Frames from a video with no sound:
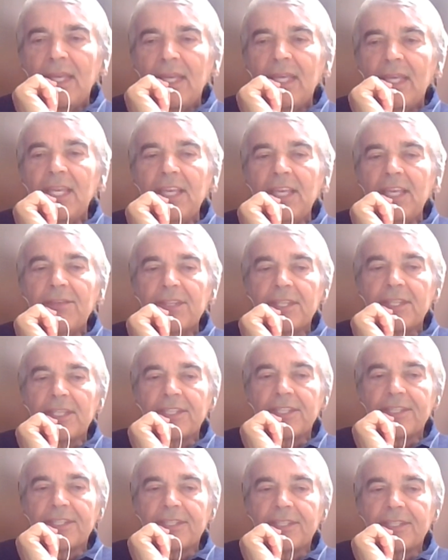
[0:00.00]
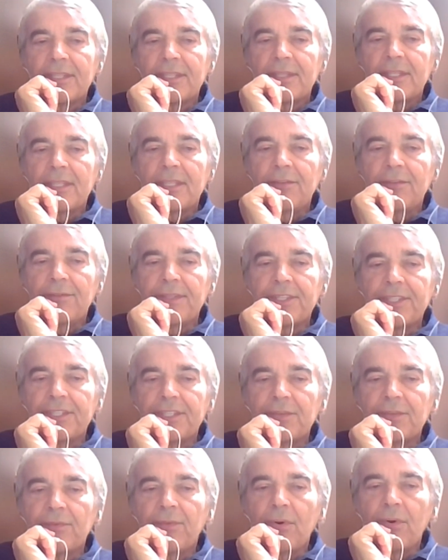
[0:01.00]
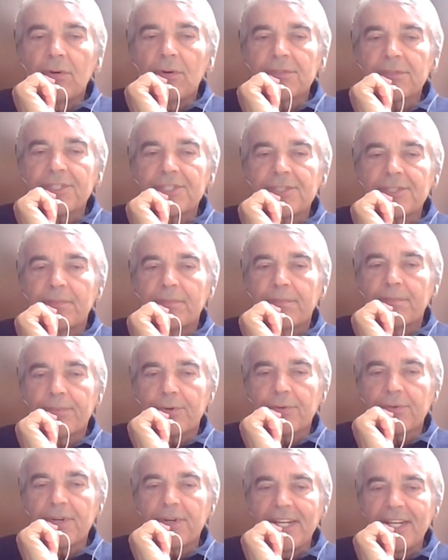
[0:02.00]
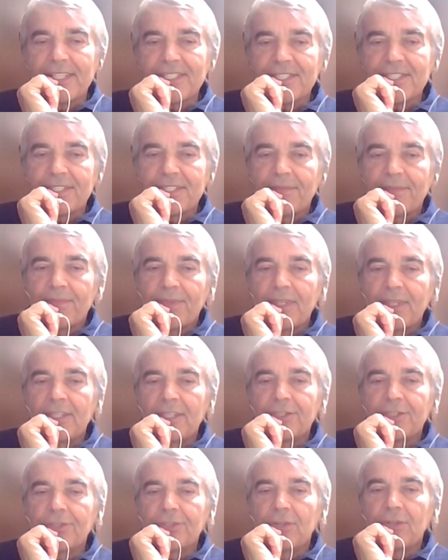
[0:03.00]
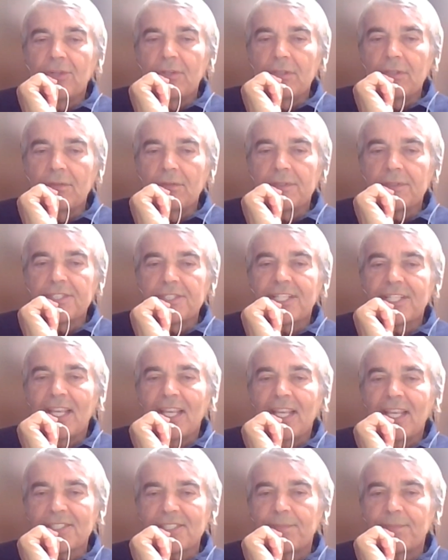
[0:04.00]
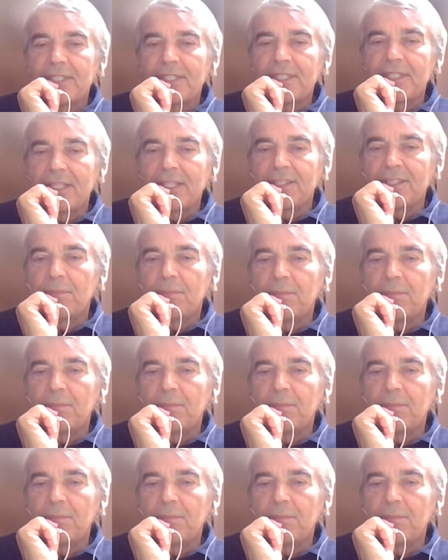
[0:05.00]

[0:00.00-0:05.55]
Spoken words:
Even if it invokes progress, it always lags behind the